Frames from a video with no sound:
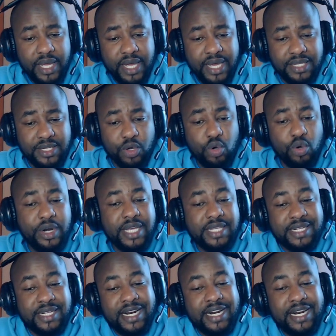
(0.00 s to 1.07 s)
good
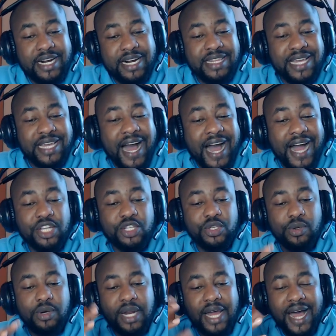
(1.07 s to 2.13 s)
as rendering the
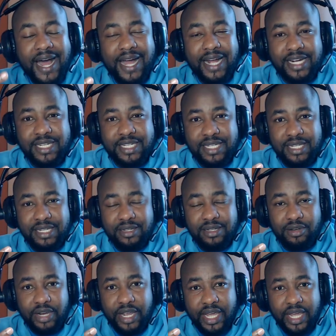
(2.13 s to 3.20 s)
actual act.
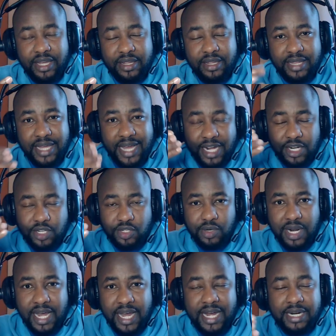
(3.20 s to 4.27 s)
Okay, the actual
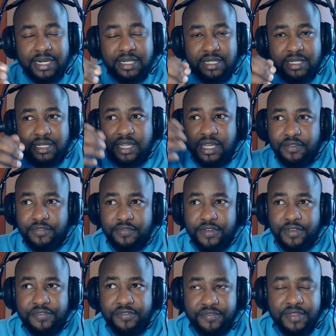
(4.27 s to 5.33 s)
act,
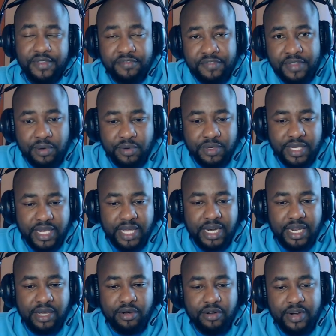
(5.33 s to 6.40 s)
if there was
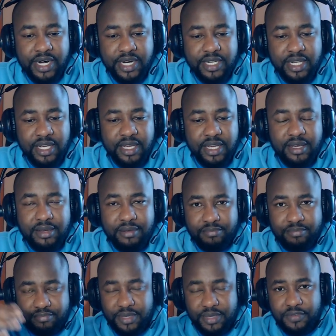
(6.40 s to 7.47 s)
any. All right,
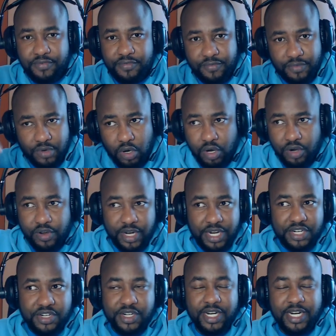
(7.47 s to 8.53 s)
if God
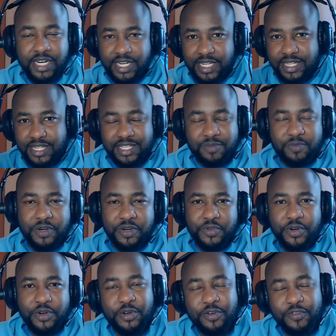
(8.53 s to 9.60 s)
literally did this, but we
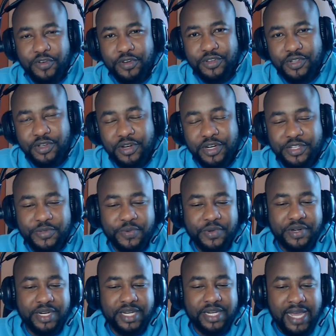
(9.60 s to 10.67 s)
know, of course, God is
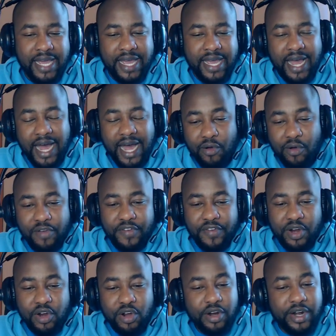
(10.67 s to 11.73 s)
spirit. However,
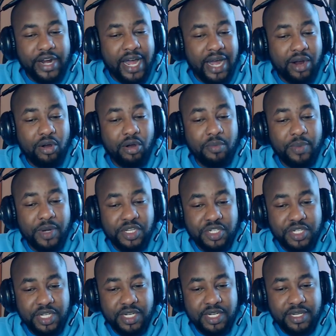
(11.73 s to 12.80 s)
God accomplished
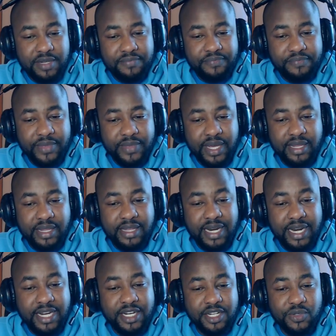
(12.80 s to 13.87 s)
it. The
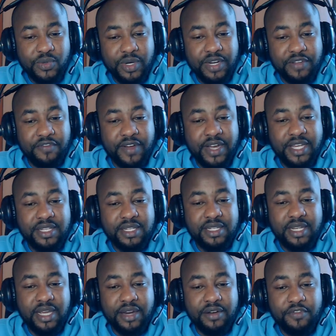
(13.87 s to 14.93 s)
letters were
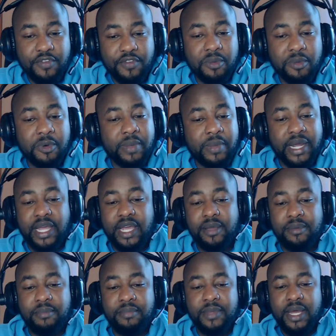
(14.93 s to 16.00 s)
devised and formed by
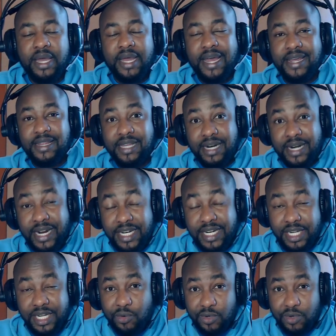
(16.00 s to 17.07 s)
him, and the
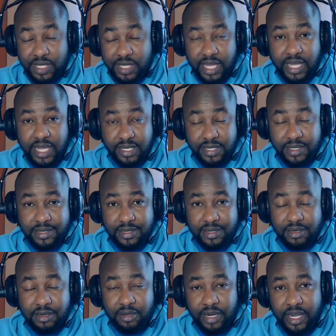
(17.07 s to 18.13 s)
writing was his.
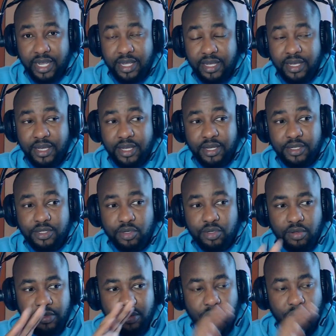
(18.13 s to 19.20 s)
Okay, so
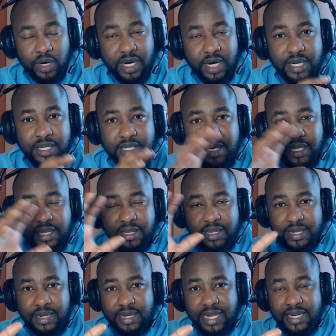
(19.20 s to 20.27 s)
the words and the
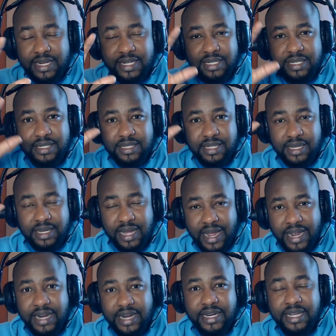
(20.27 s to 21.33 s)
letters, the
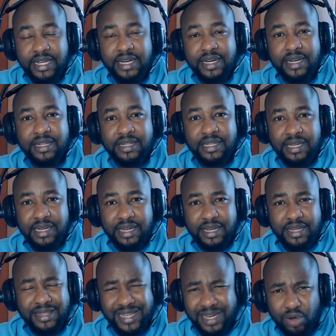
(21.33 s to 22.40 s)
idea,
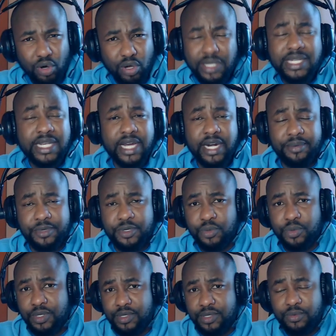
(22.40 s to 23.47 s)
the whole script
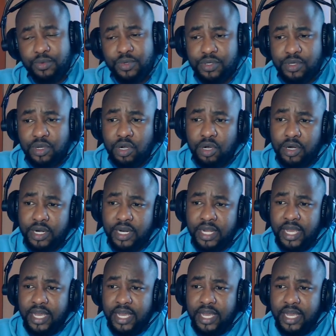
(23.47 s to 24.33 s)
was God. It